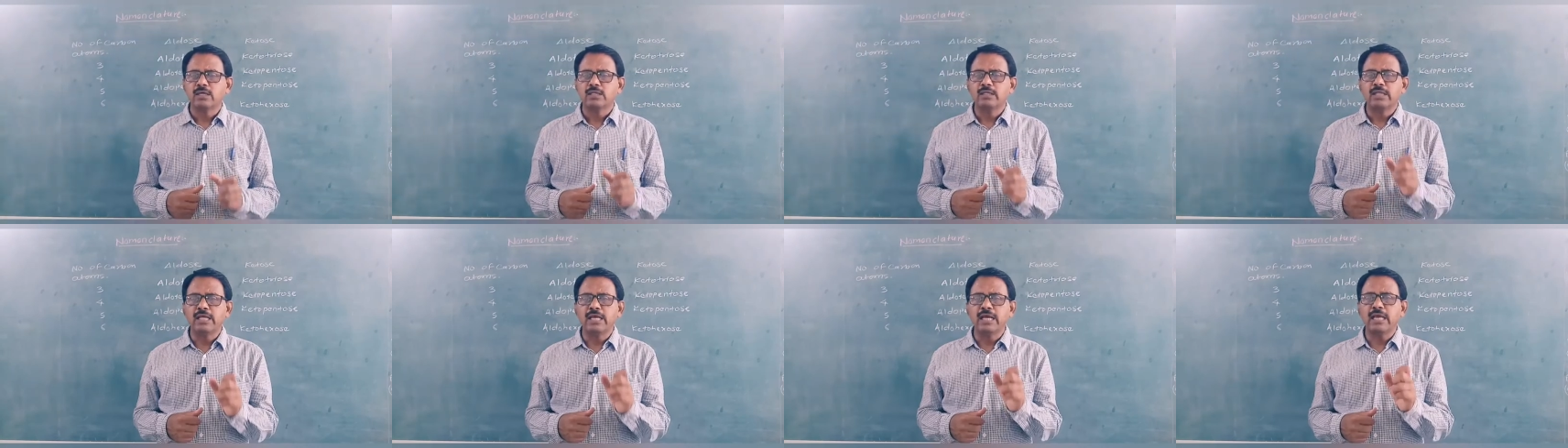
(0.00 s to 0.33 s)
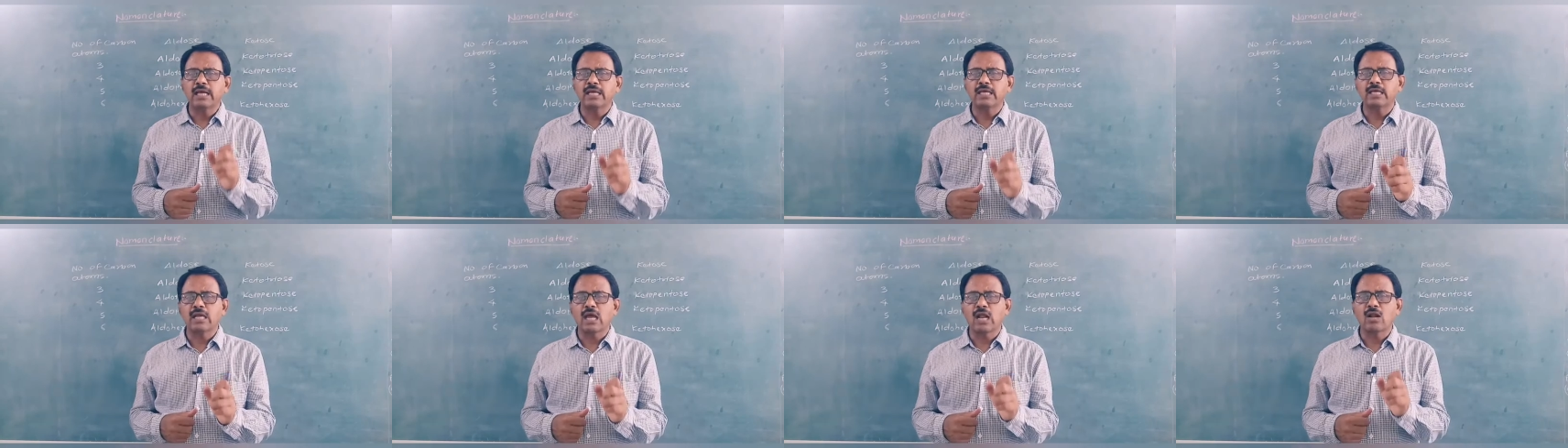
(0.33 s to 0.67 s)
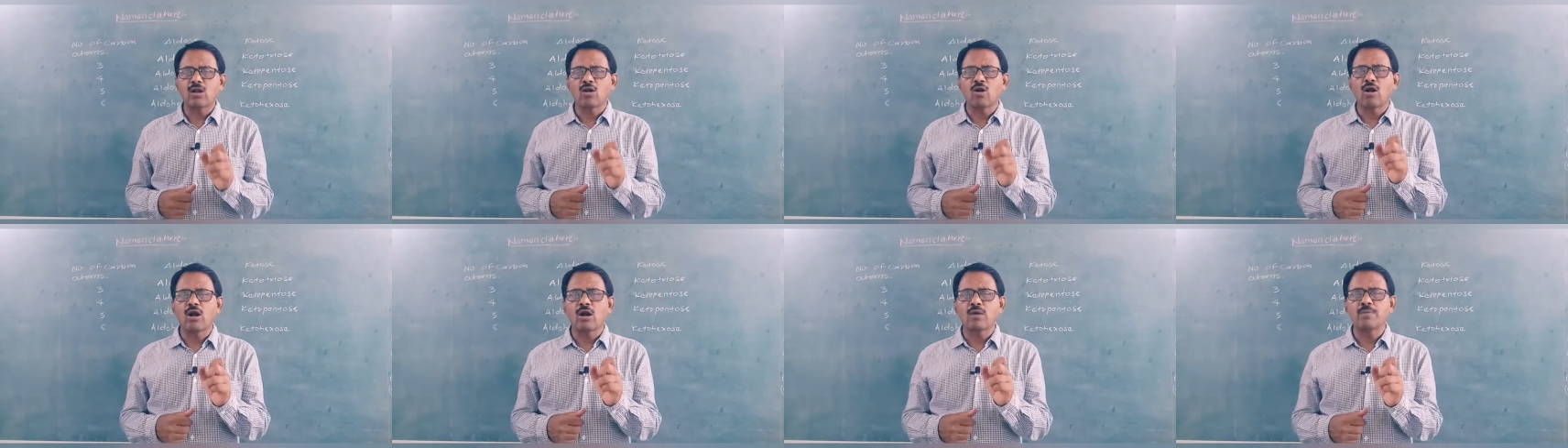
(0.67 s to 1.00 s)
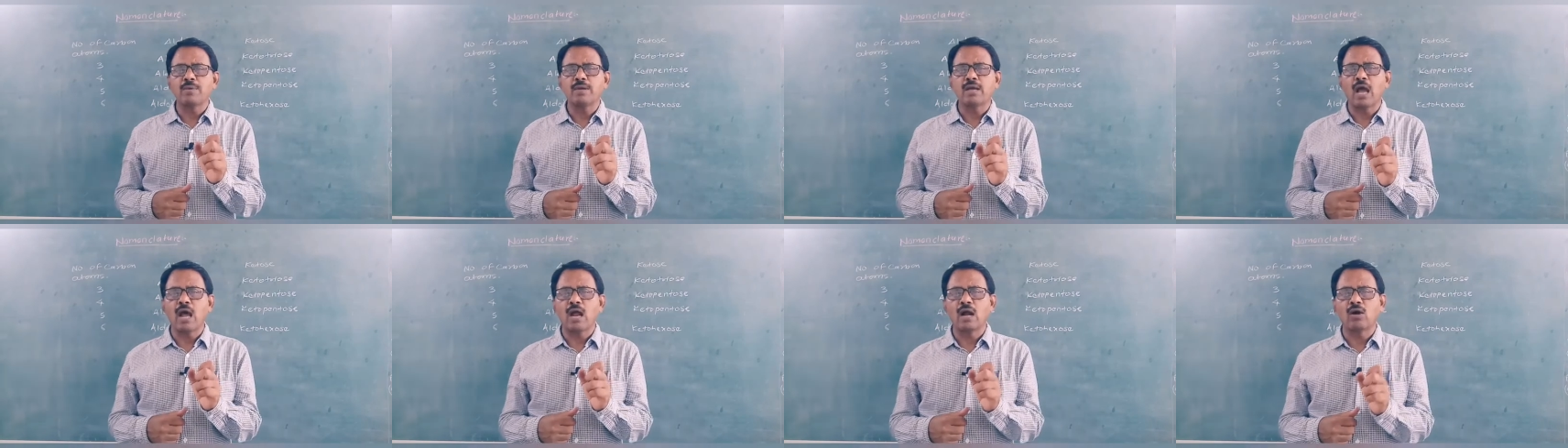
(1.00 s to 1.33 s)
They cannot
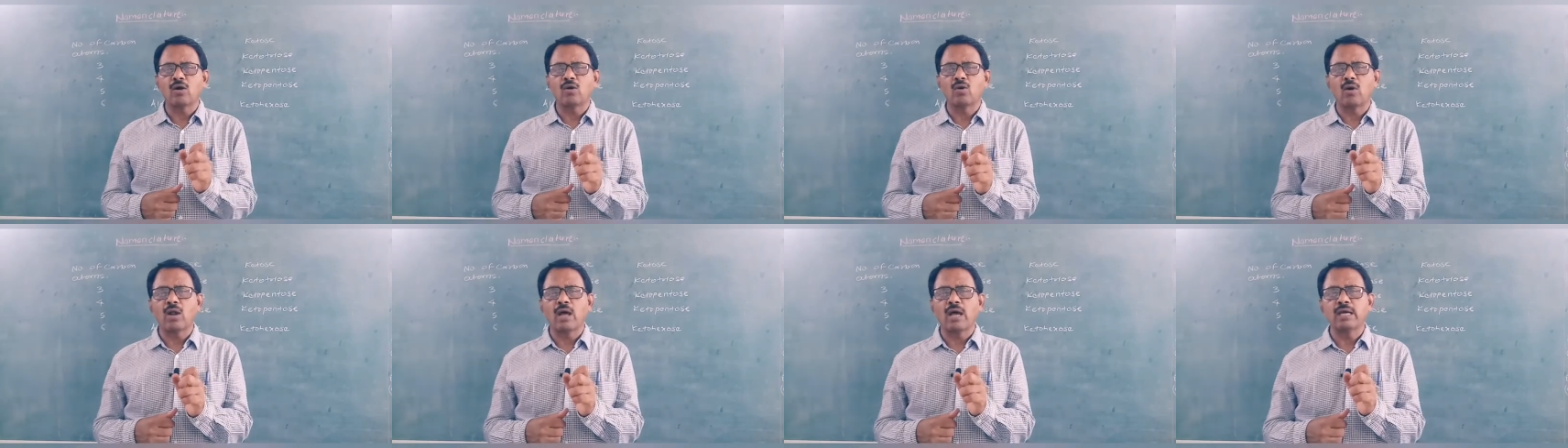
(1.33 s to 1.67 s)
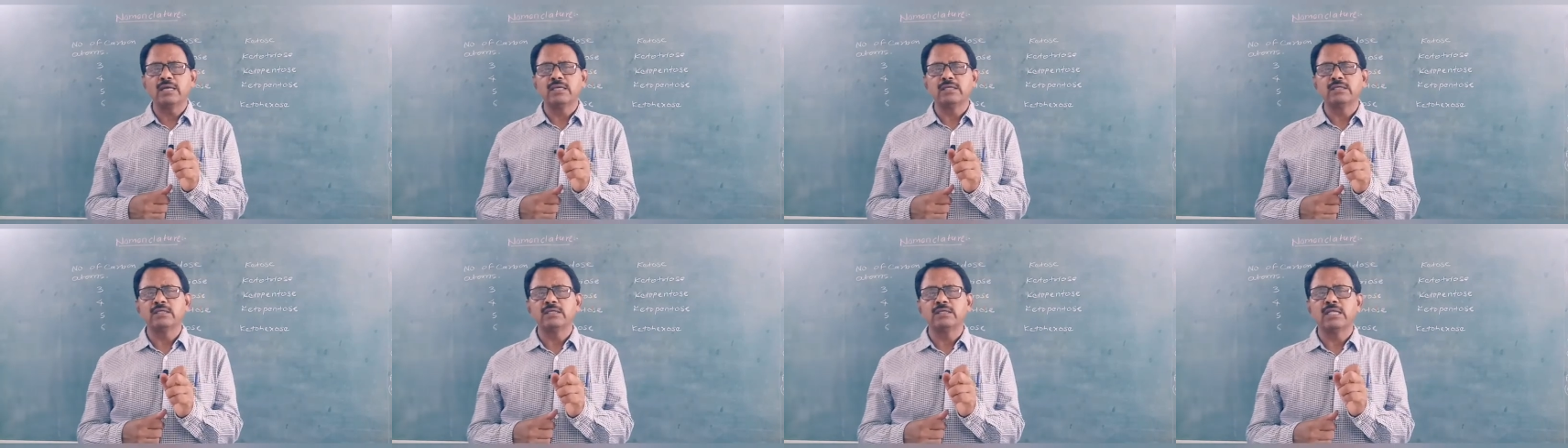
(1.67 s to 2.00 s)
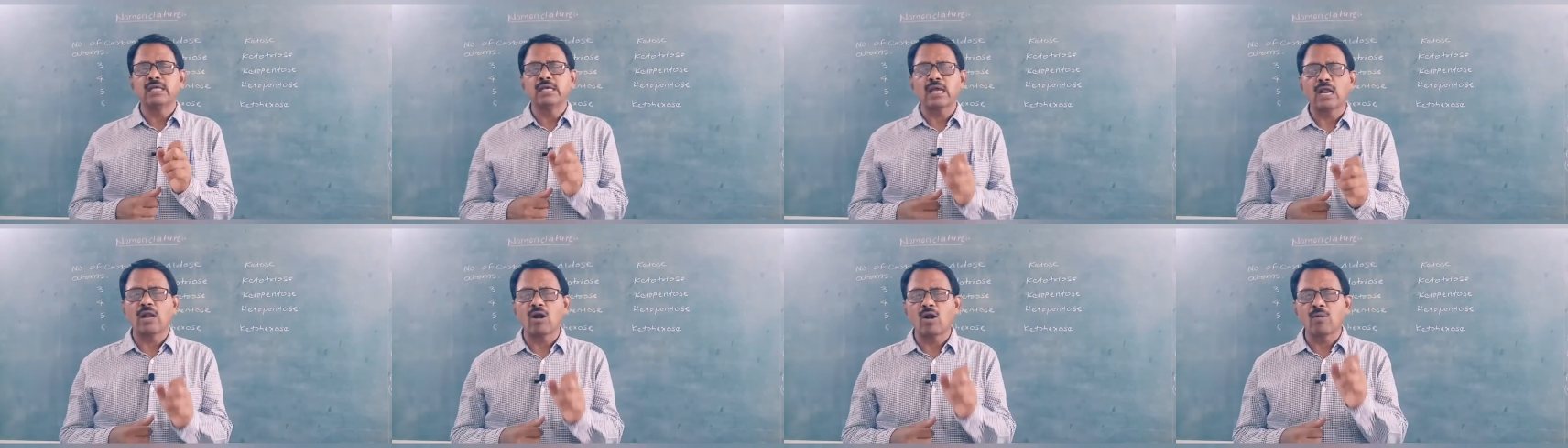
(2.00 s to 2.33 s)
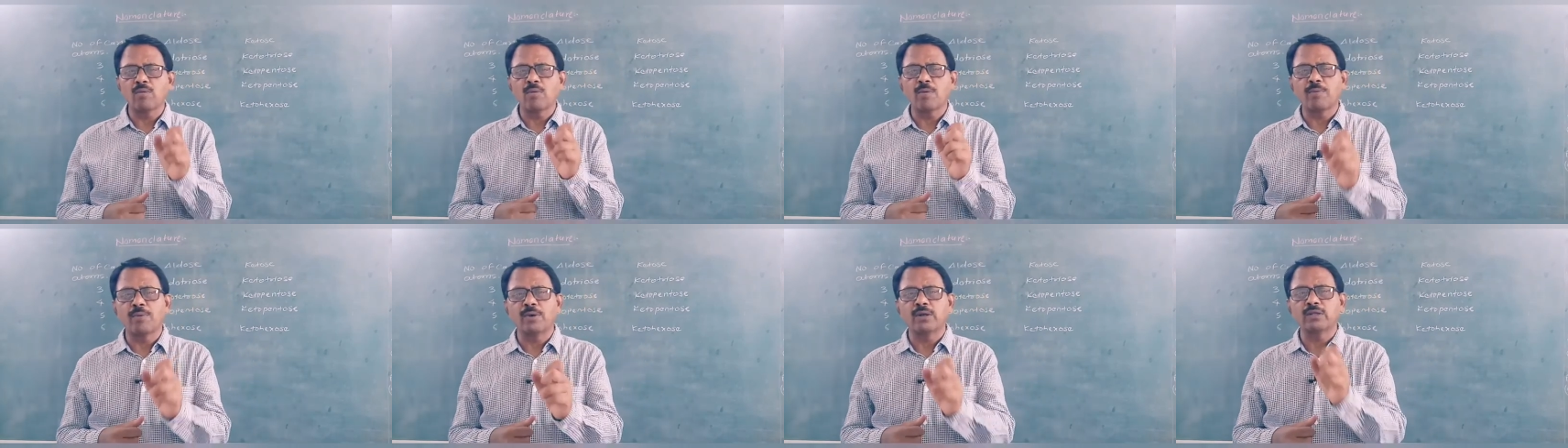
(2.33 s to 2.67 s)
be hydrolyzed, they cannot
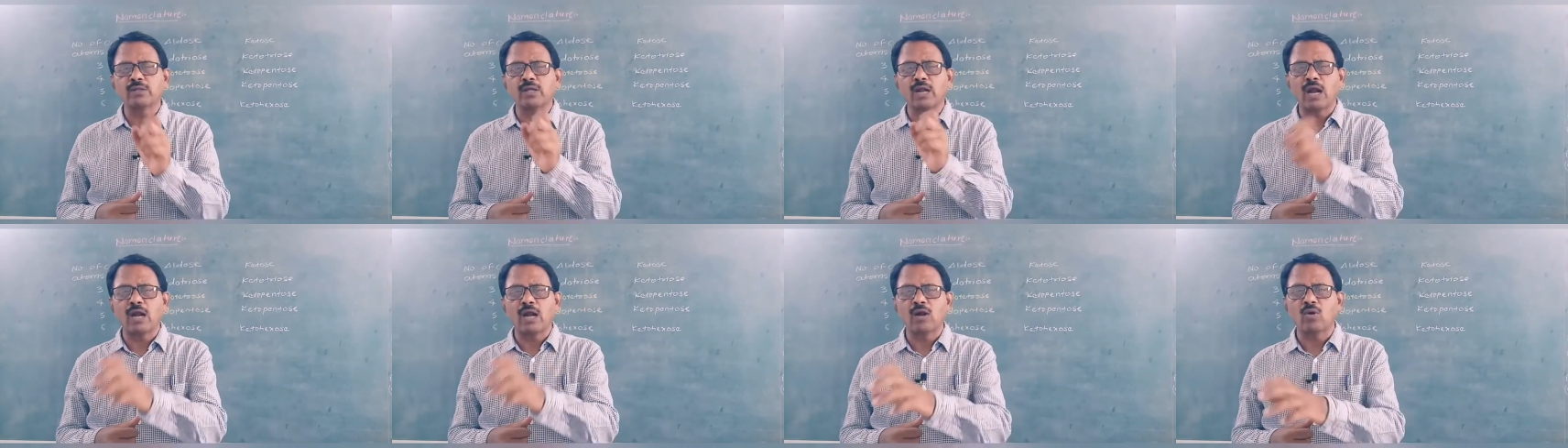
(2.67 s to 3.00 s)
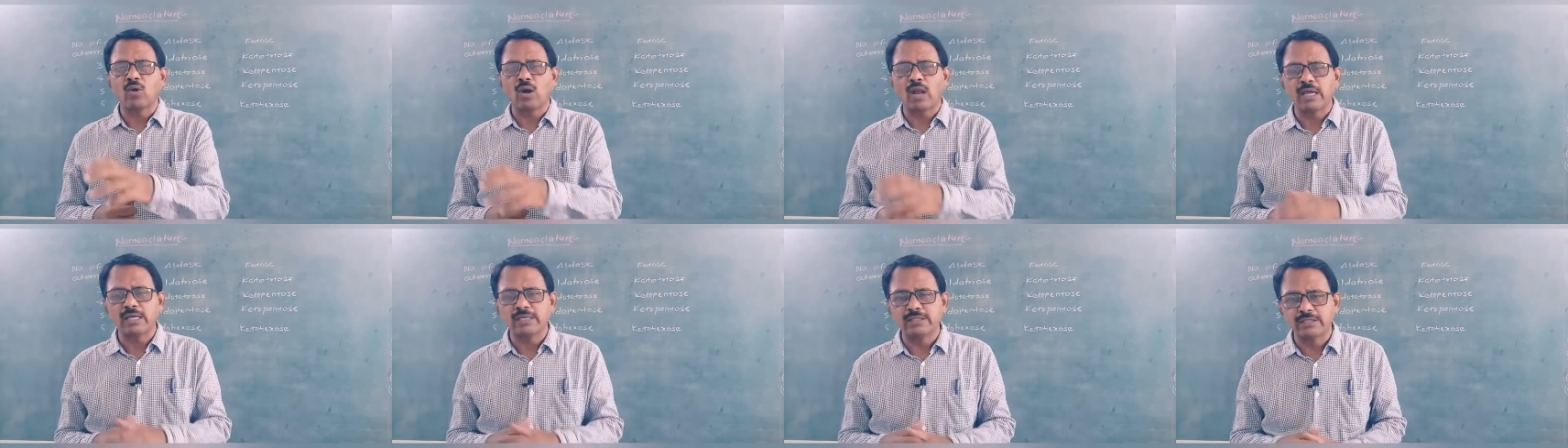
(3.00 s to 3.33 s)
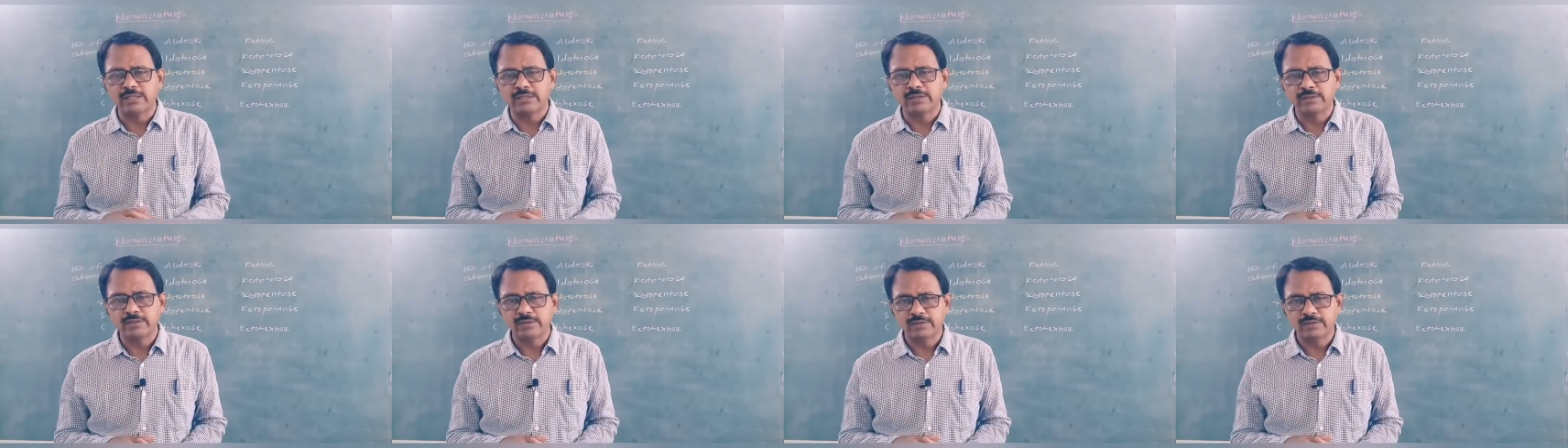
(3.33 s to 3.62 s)
be further hydrolyzed.